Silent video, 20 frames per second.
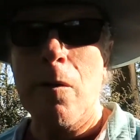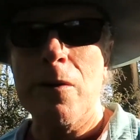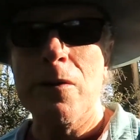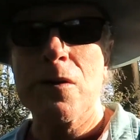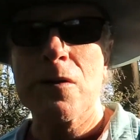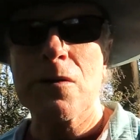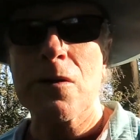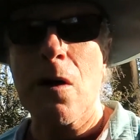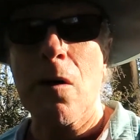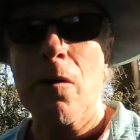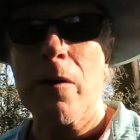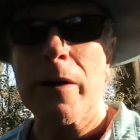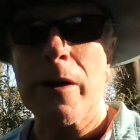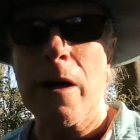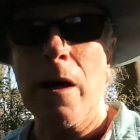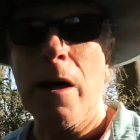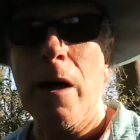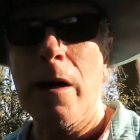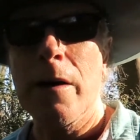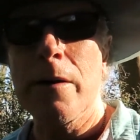which is
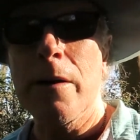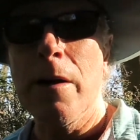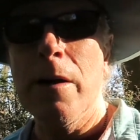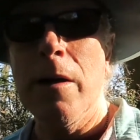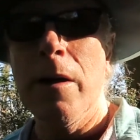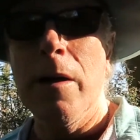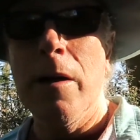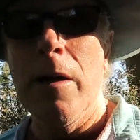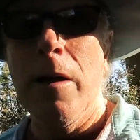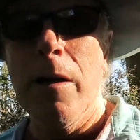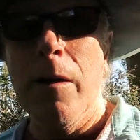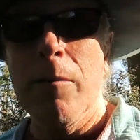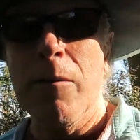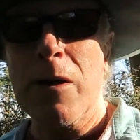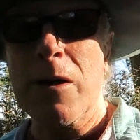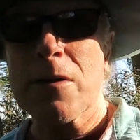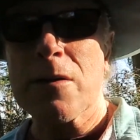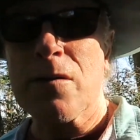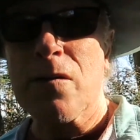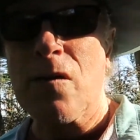going on
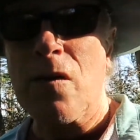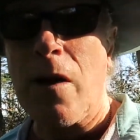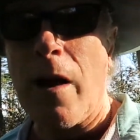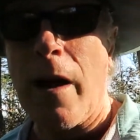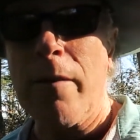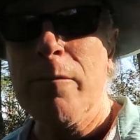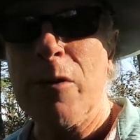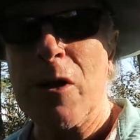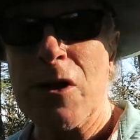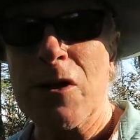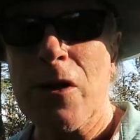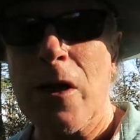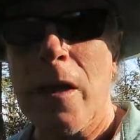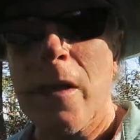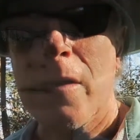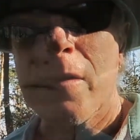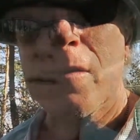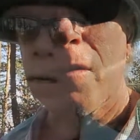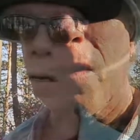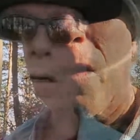because of climate
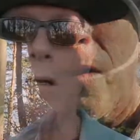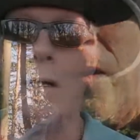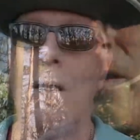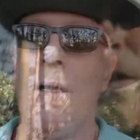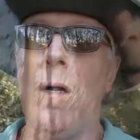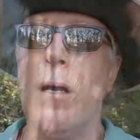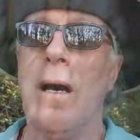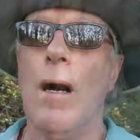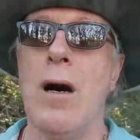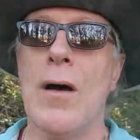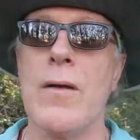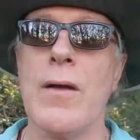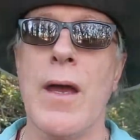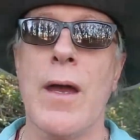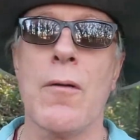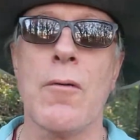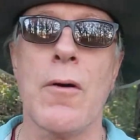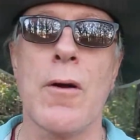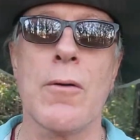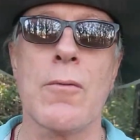change.
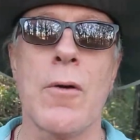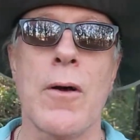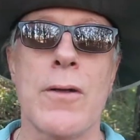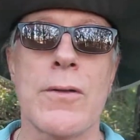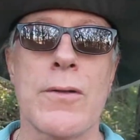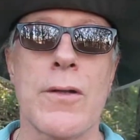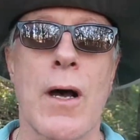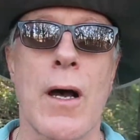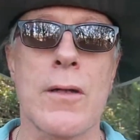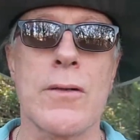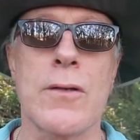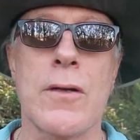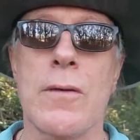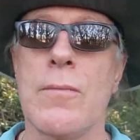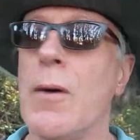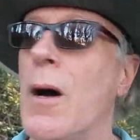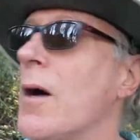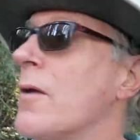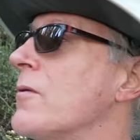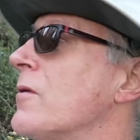Okay, what I want to talk to you
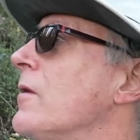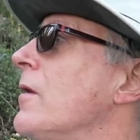about